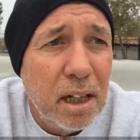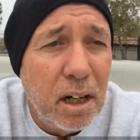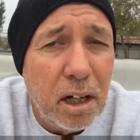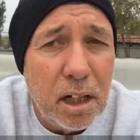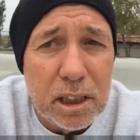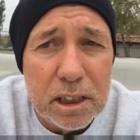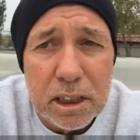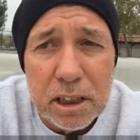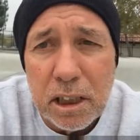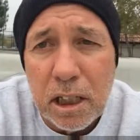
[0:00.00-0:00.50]

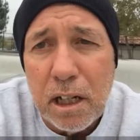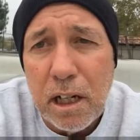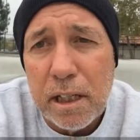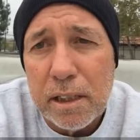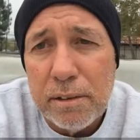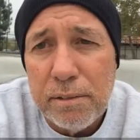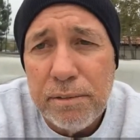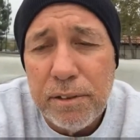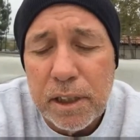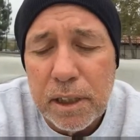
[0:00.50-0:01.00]

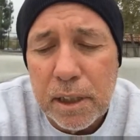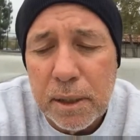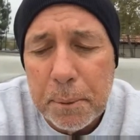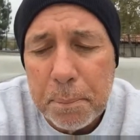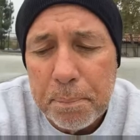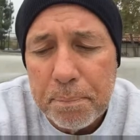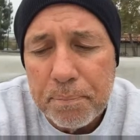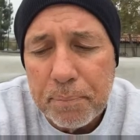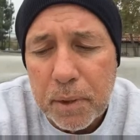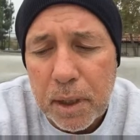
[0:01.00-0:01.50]
onslaught of
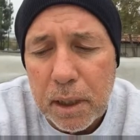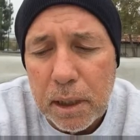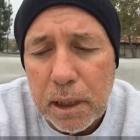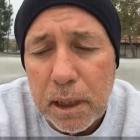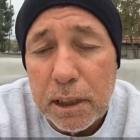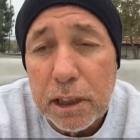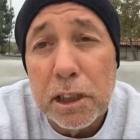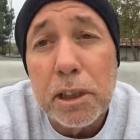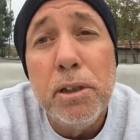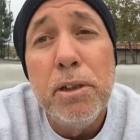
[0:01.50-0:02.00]

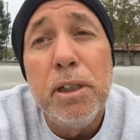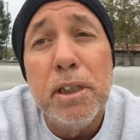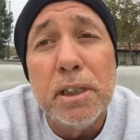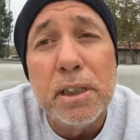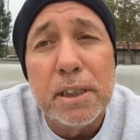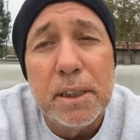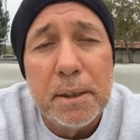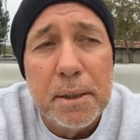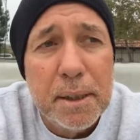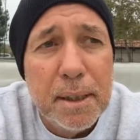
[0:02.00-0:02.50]

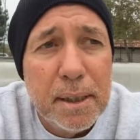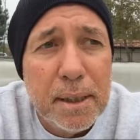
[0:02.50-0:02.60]
scooters.